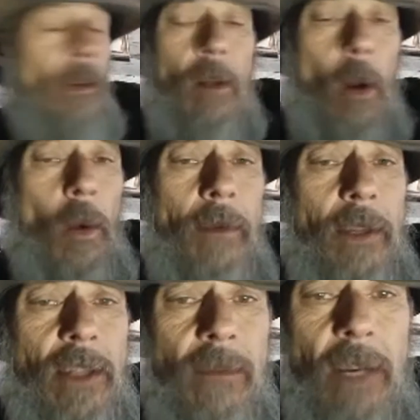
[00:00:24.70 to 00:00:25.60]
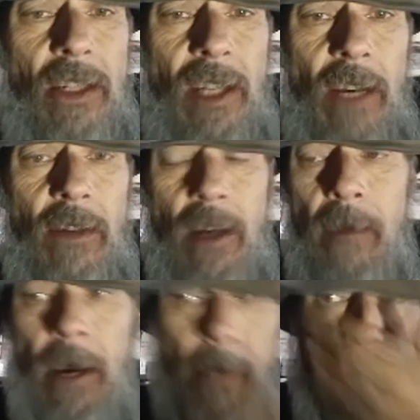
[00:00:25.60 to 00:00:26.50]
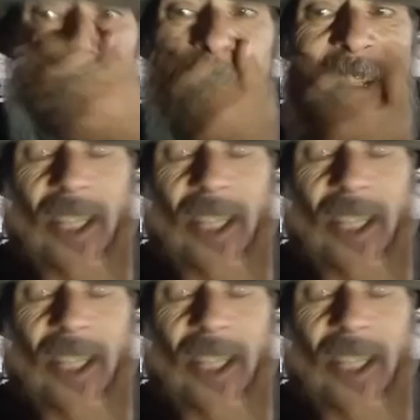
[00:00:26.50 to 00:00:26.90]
whoever this investigator come out on my house,